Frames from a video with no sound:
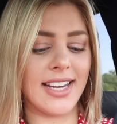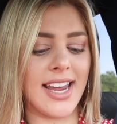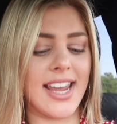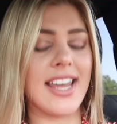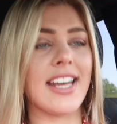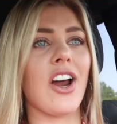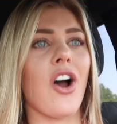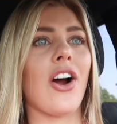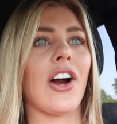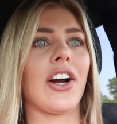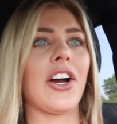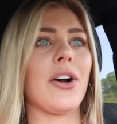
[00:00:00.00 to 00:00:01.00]
in
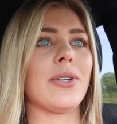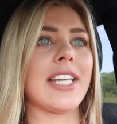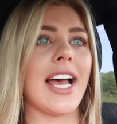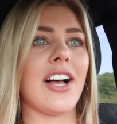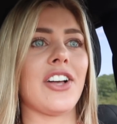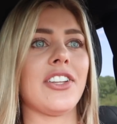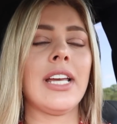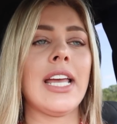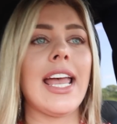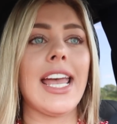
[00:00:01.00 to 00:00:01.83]
our hotel,